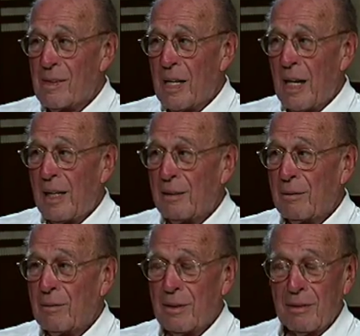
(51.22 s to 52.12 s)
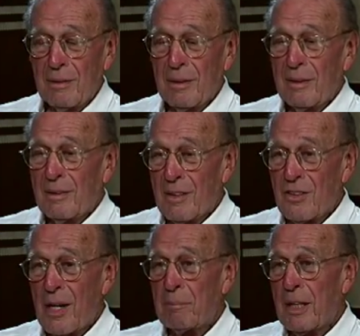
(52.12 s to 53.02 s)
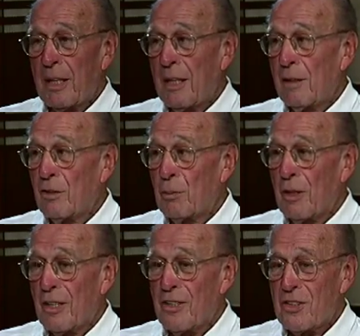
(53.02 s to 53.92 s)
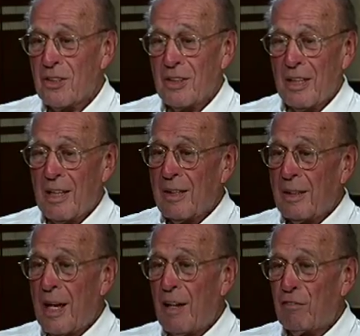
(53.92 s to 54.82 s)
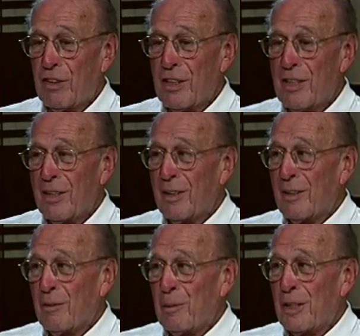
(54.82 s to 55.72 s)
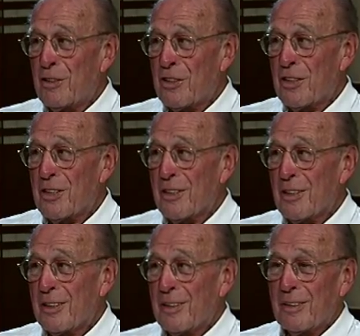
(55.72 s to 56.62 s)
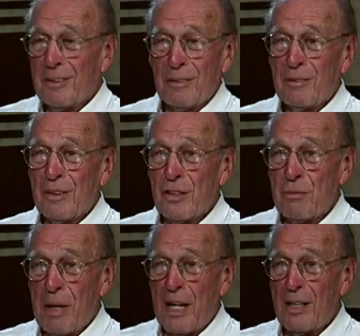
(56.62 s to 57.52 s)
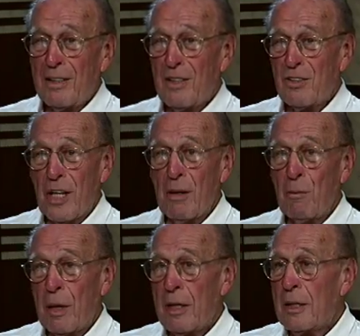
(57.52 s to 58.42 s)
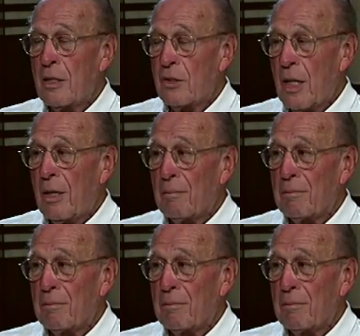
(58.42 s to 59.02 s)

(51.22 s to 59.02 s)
And the something else was taffy, which is made the same way as gum.